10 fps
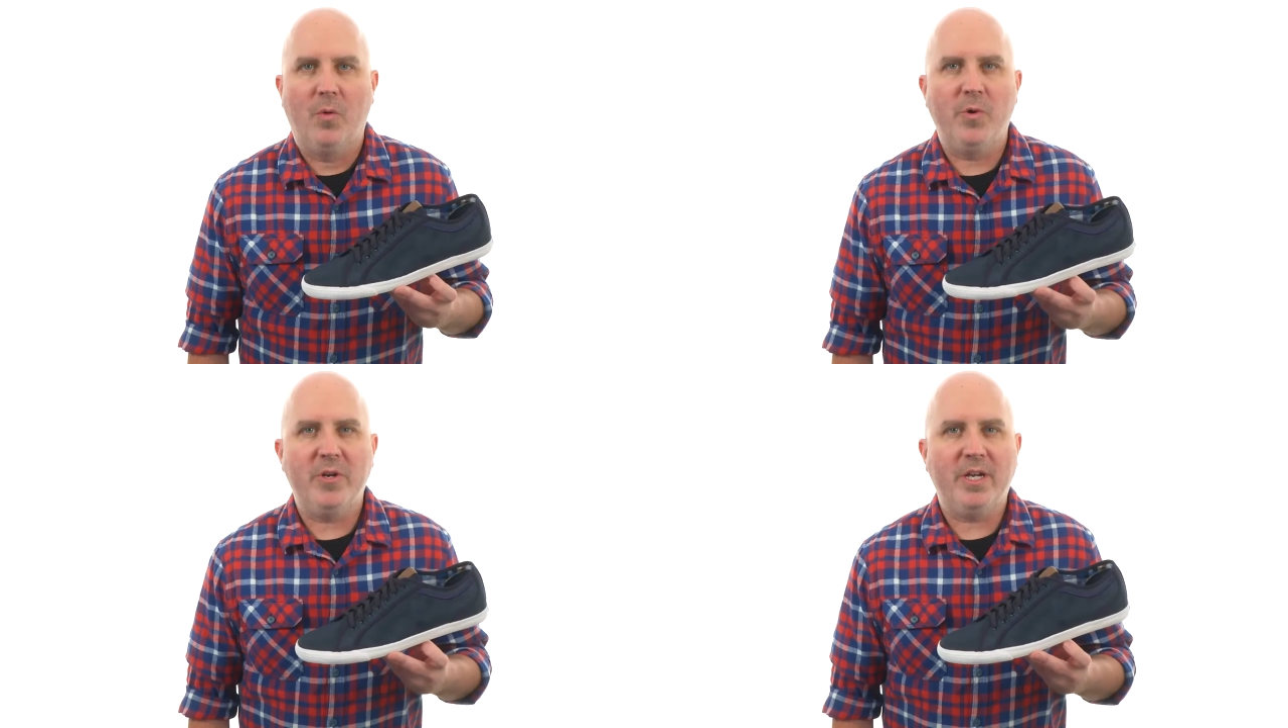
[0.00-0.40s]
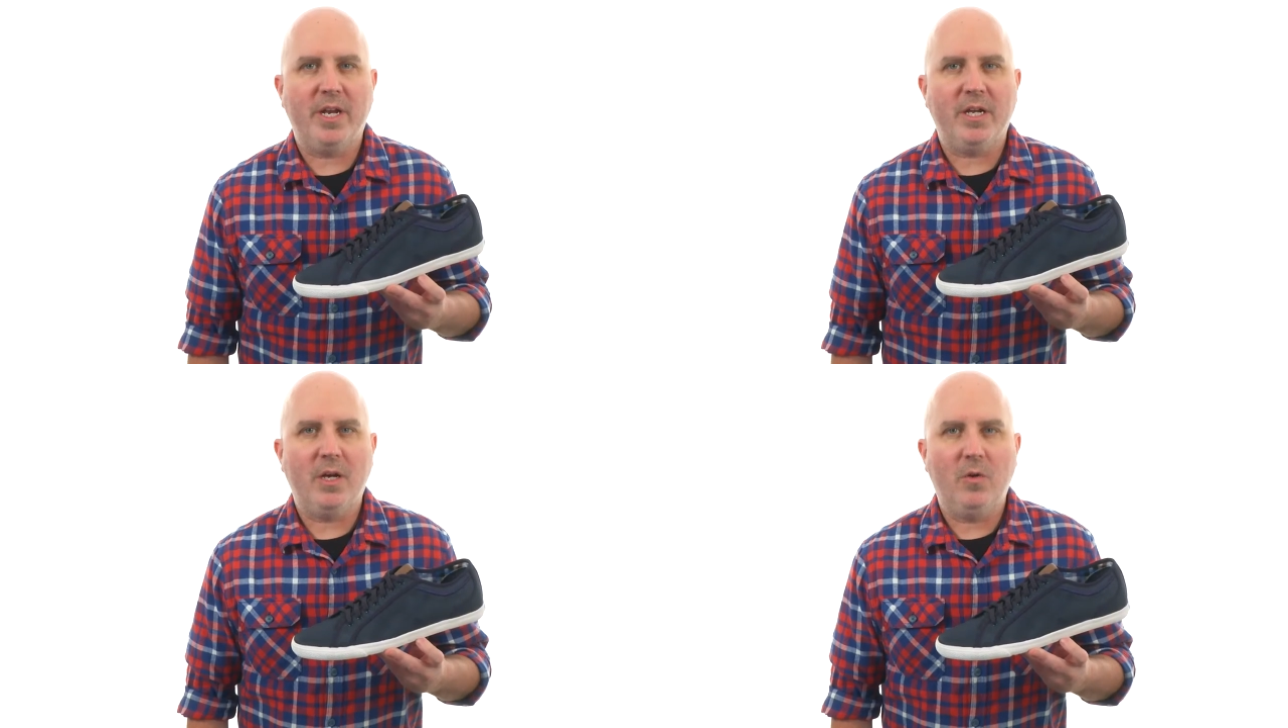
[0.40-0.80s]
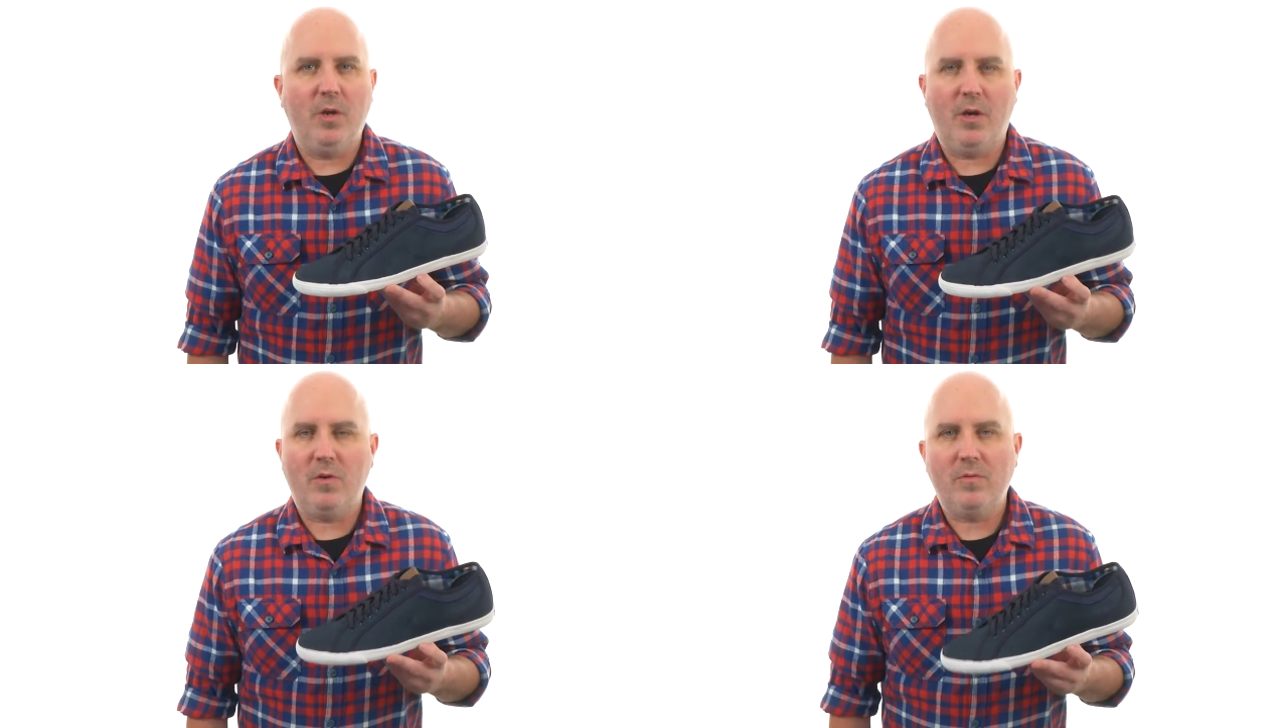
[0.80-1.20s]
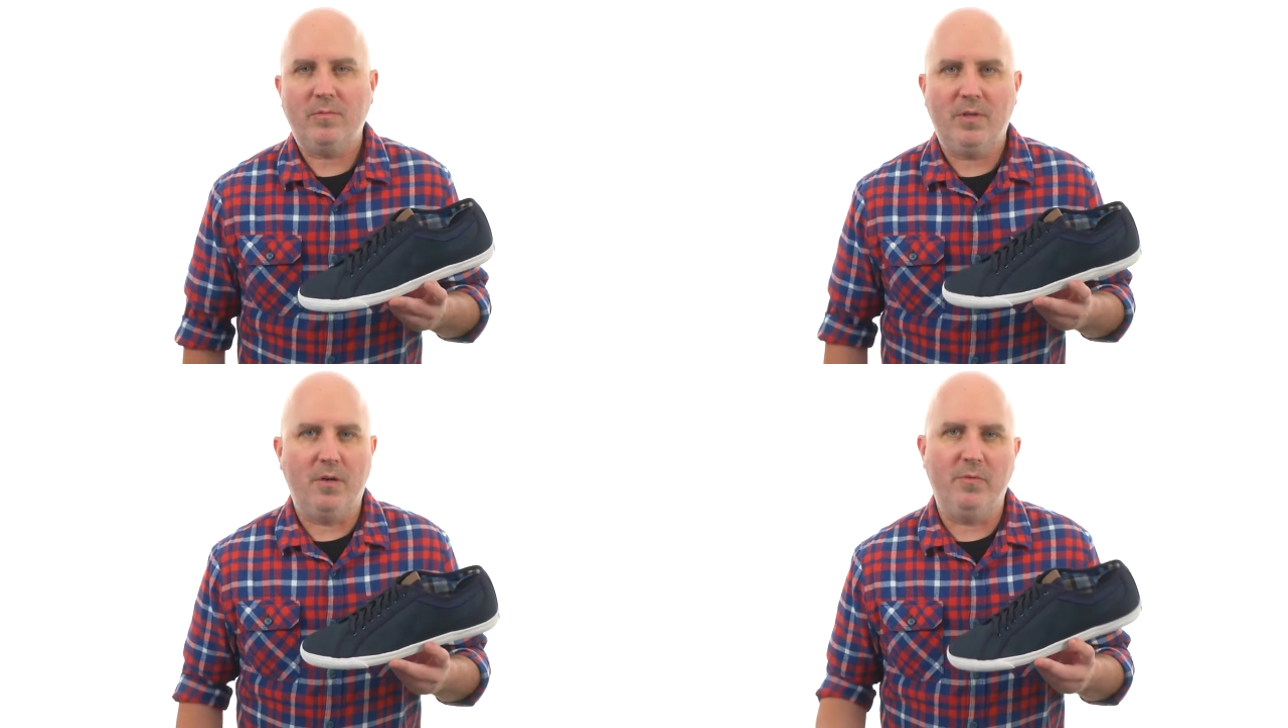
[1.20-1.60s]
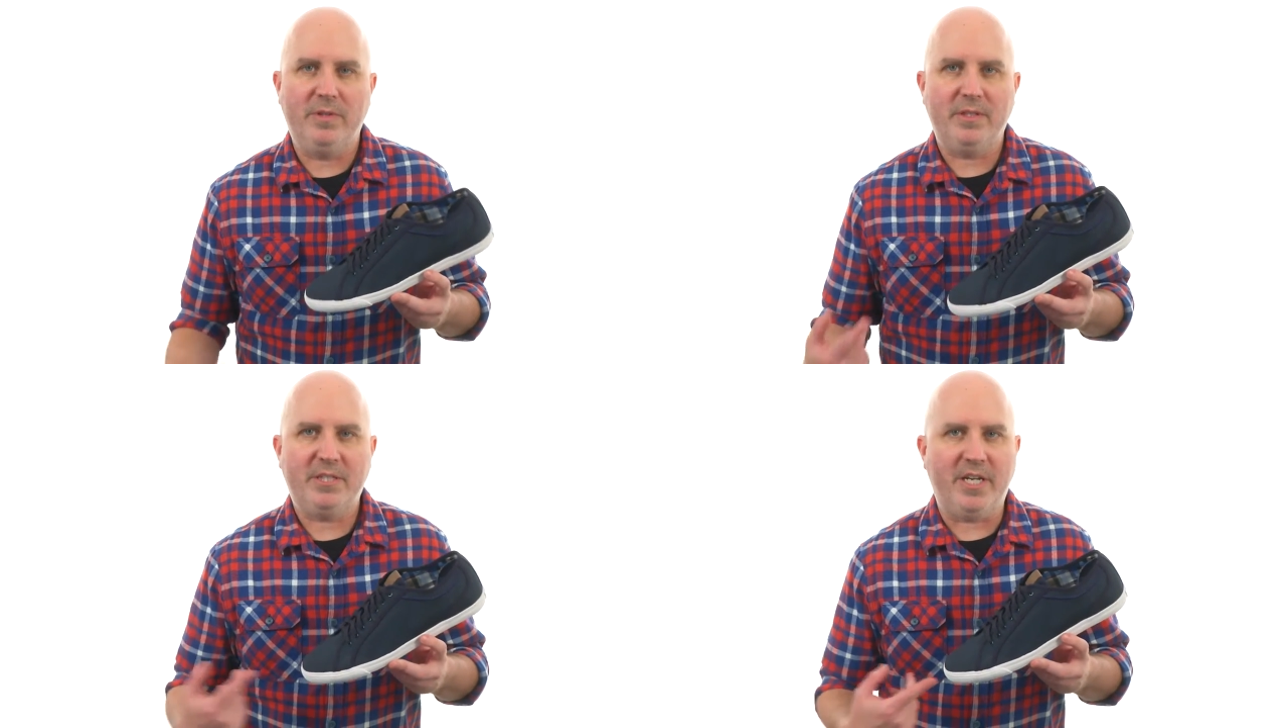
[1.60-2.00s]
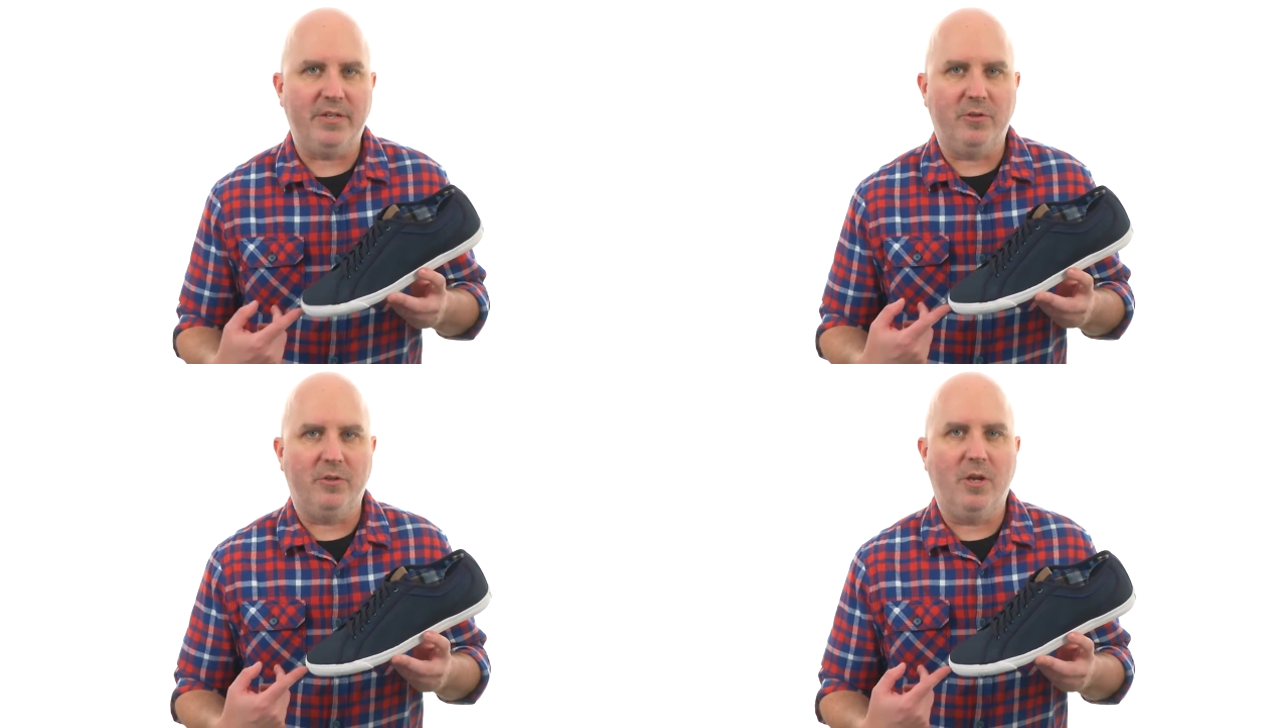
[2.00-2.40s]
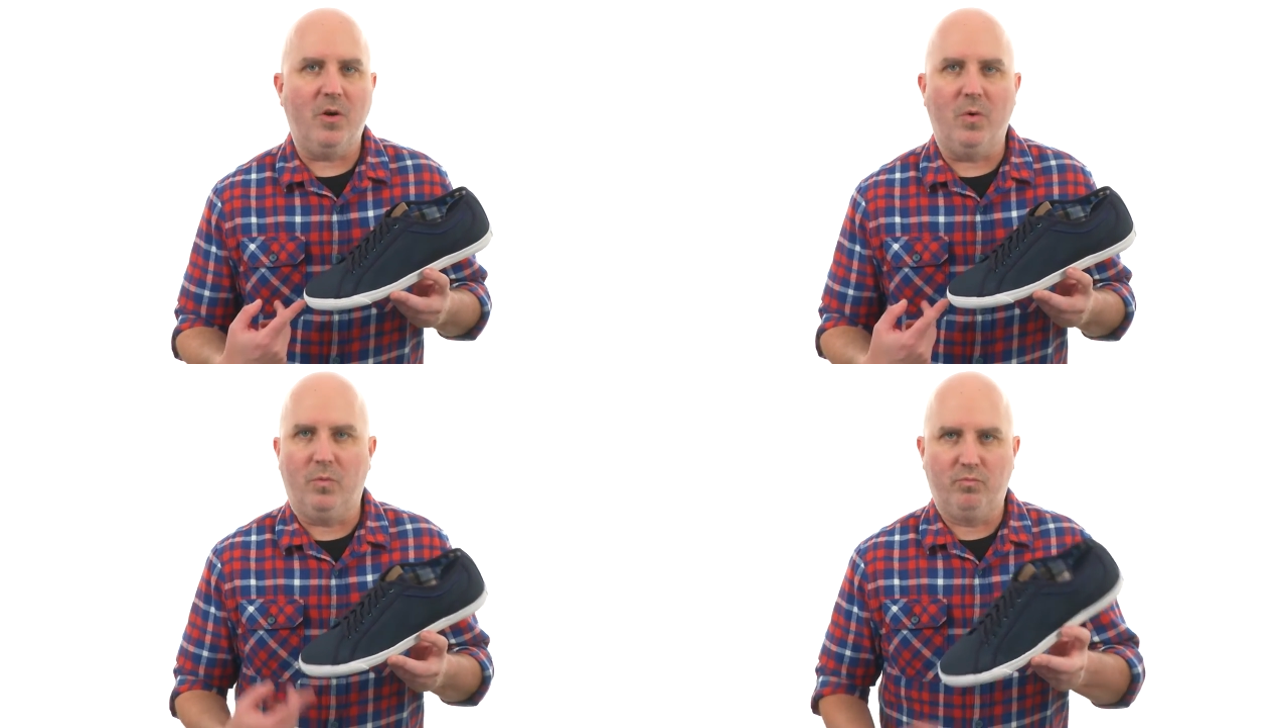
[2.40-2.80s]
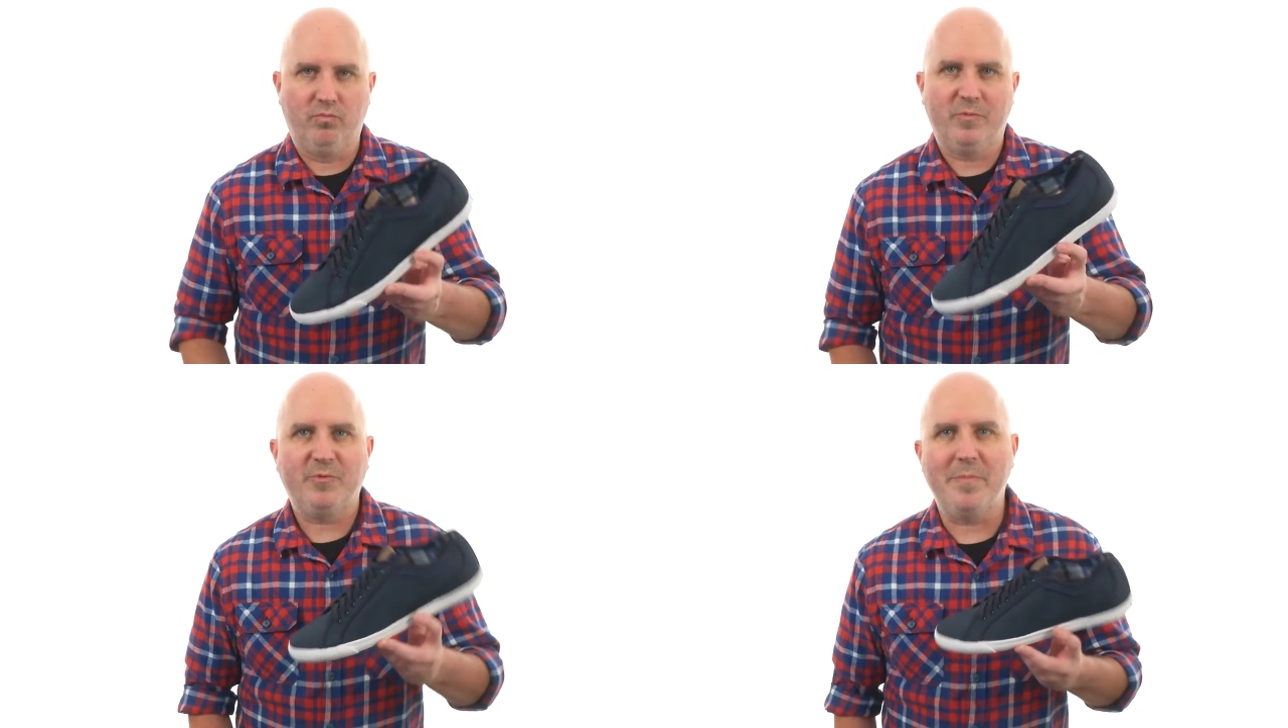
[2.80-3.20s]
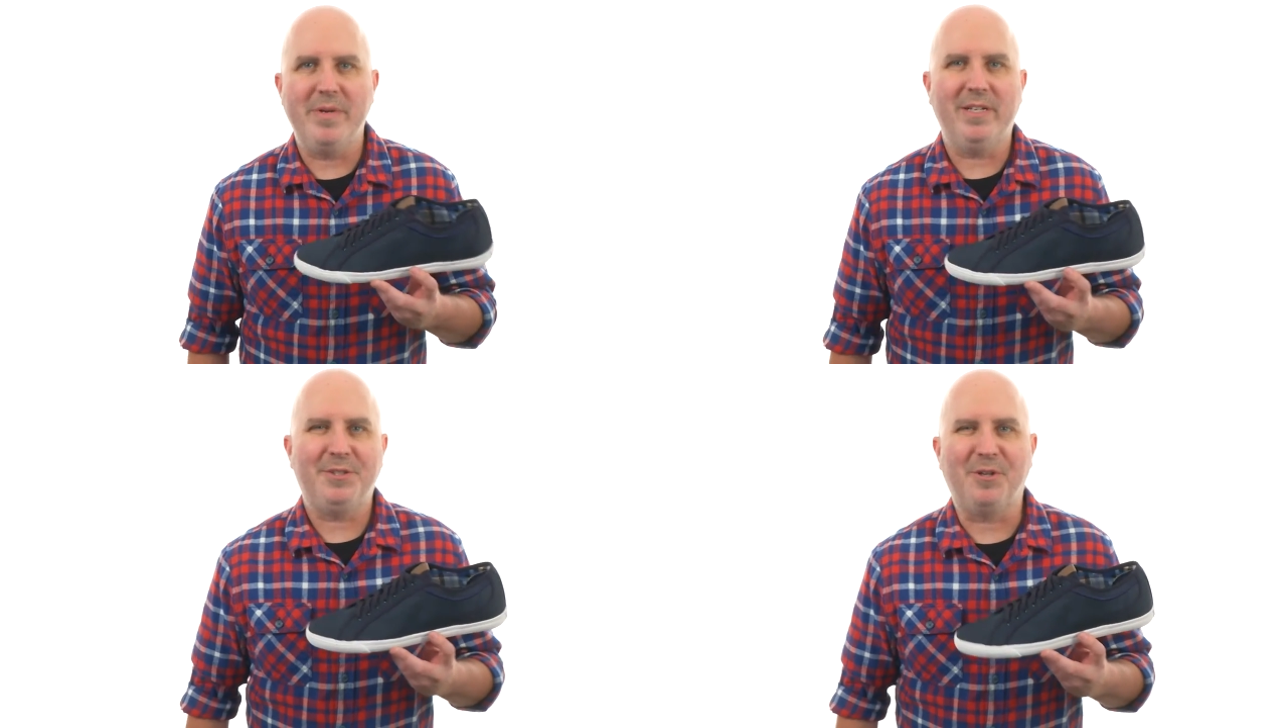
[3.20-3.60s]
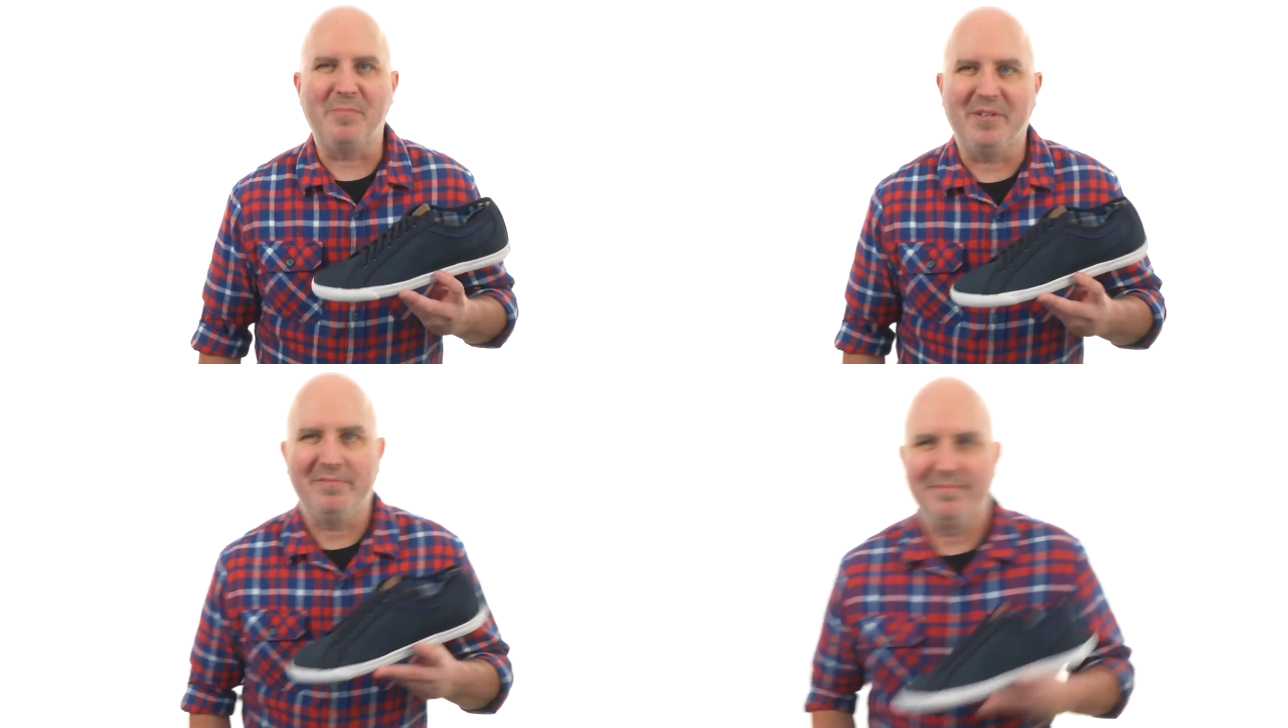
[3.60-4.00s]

When you're gonna go low, go with the Chandler Lo from Ben Sherman.